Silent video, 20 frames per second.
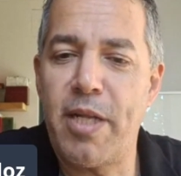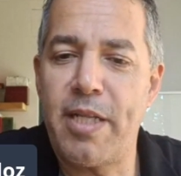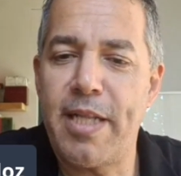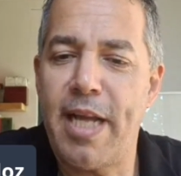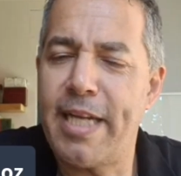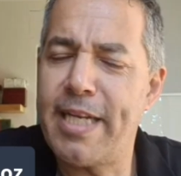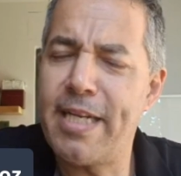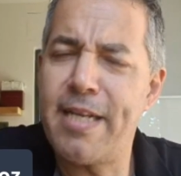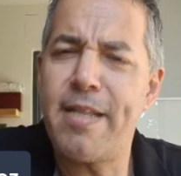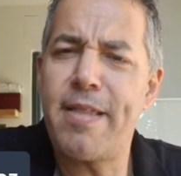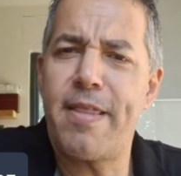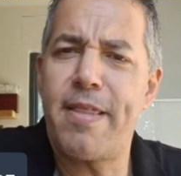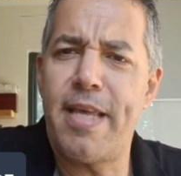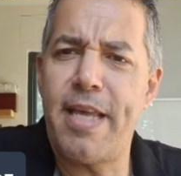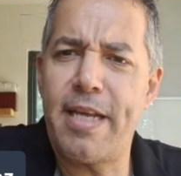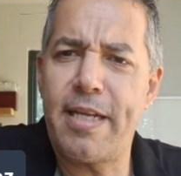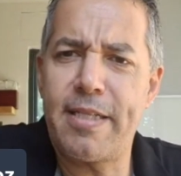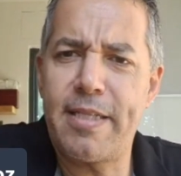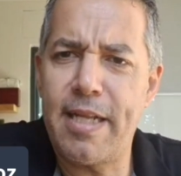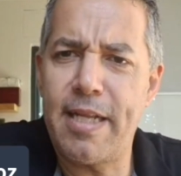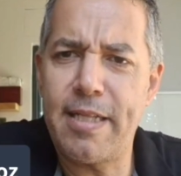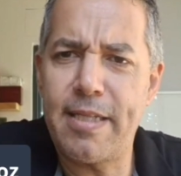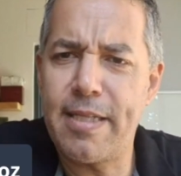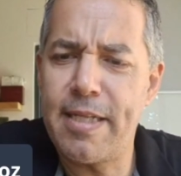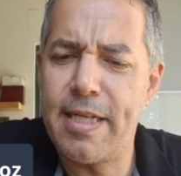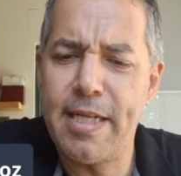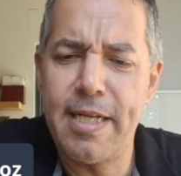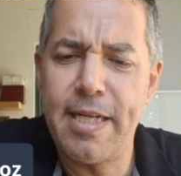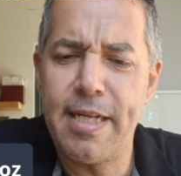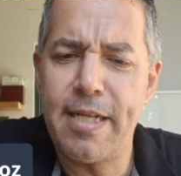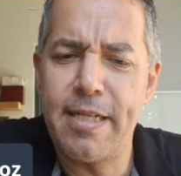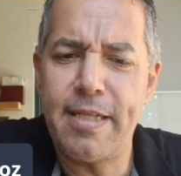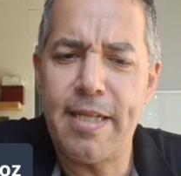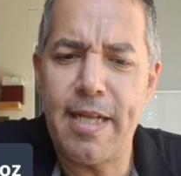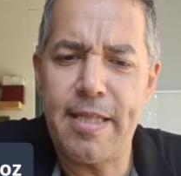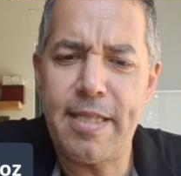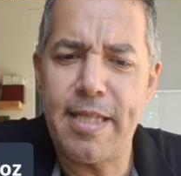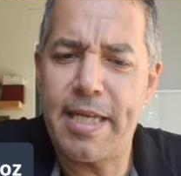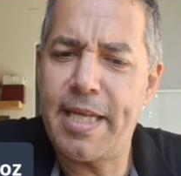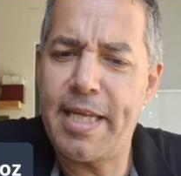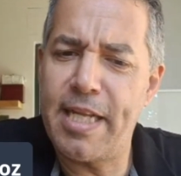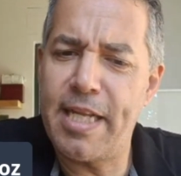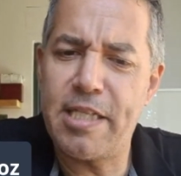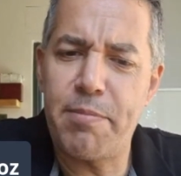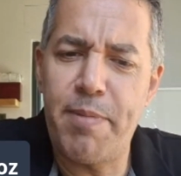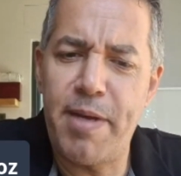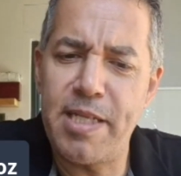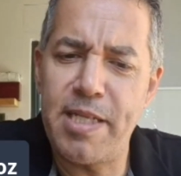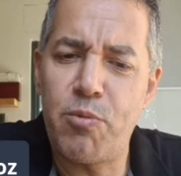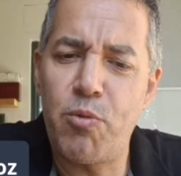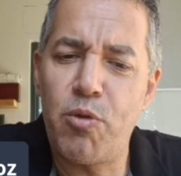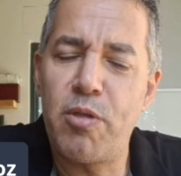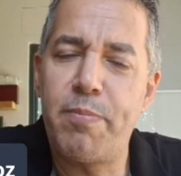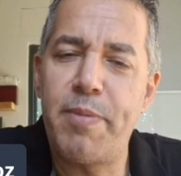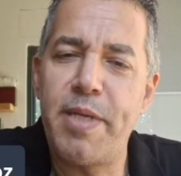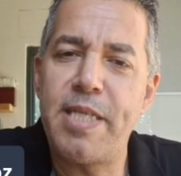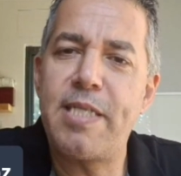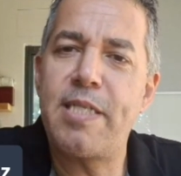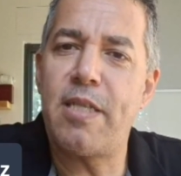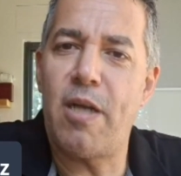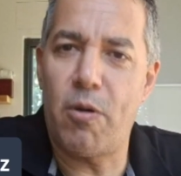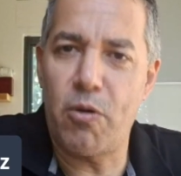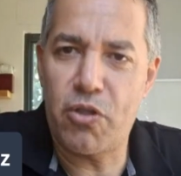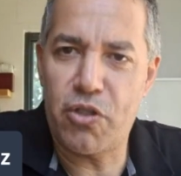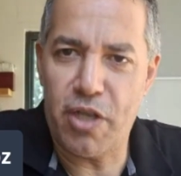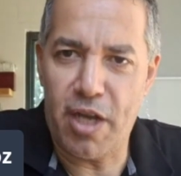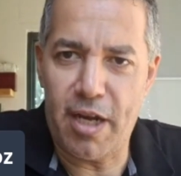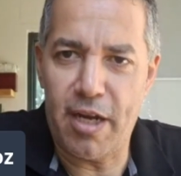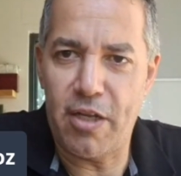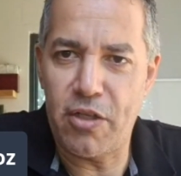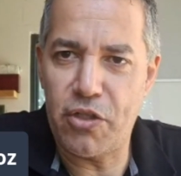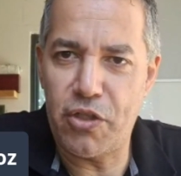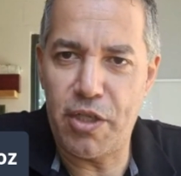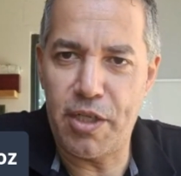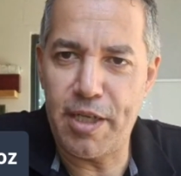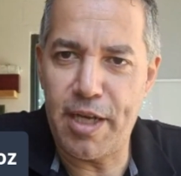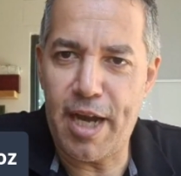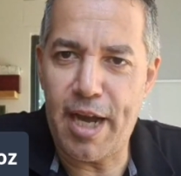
it, I didn't think that the kid space would be so challenging.